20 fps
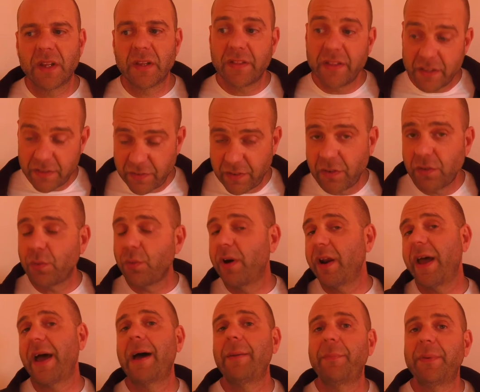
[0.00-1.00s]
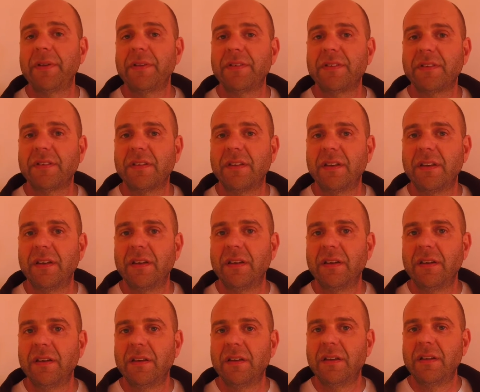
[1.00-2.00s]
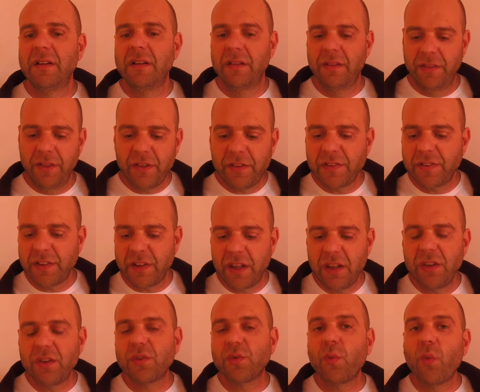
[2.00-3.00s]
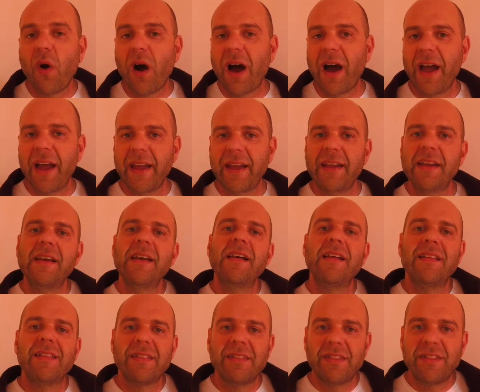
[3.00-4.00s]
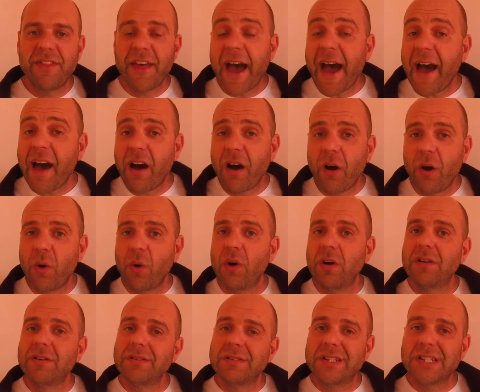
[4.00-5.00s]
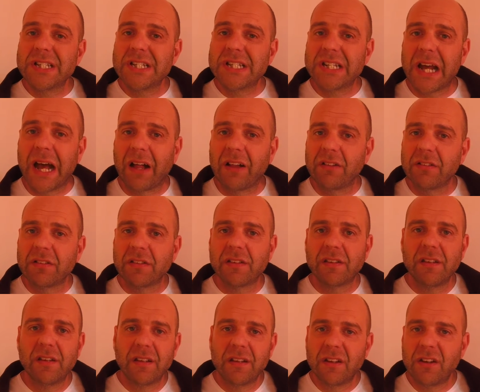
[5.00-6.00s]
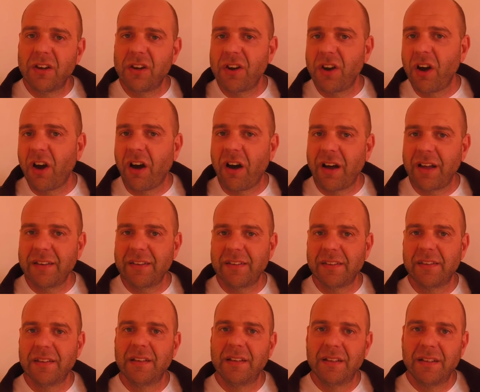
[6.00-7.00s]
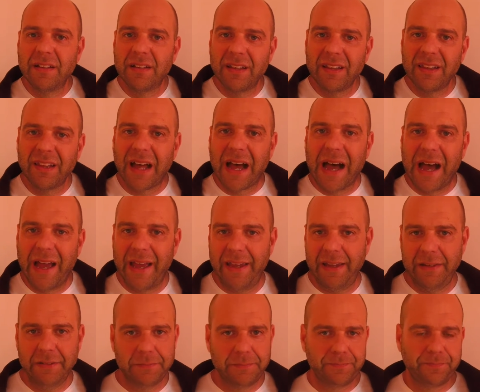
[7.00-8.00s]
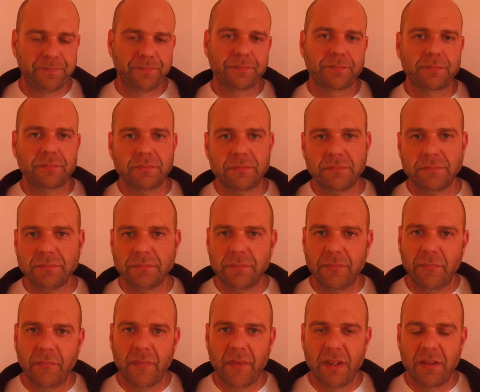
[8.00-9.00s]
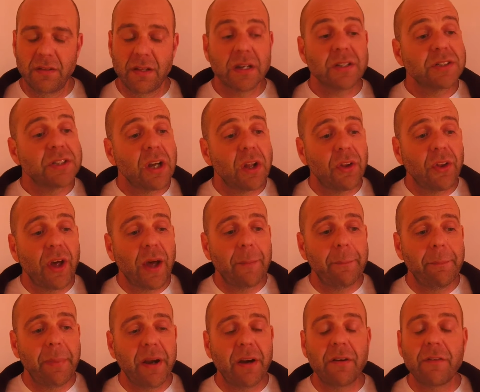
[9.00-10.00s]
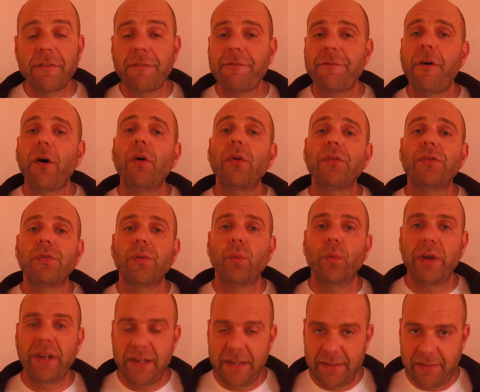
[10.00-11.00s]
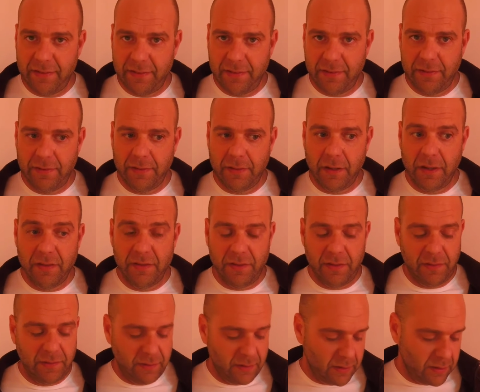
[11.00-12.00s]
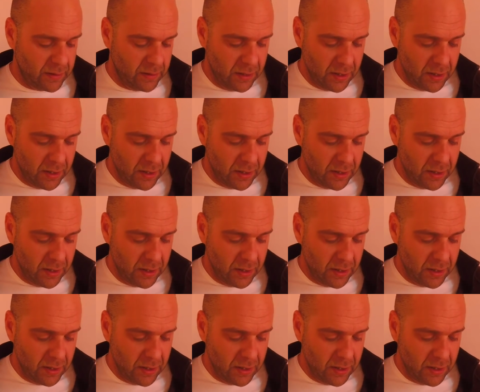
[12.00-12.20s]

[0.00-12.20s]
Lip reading: This is what happens. This is why thou shalt not lie. Thou shalt not bear false witness, as it's